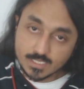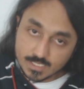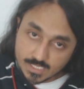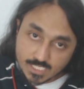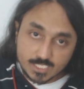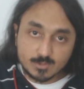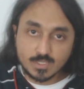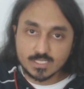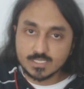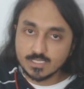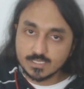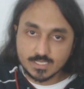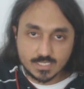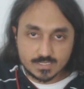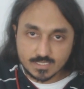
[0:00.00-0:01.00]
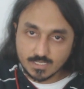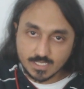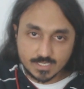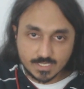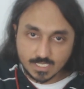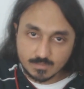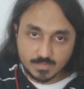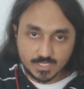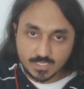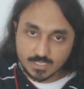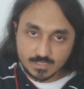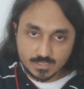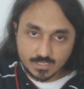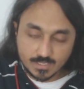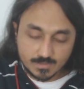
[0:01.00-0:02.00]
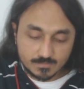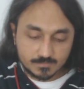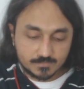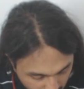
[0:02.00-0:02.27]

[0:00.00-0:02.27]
12 13 slide can be done there.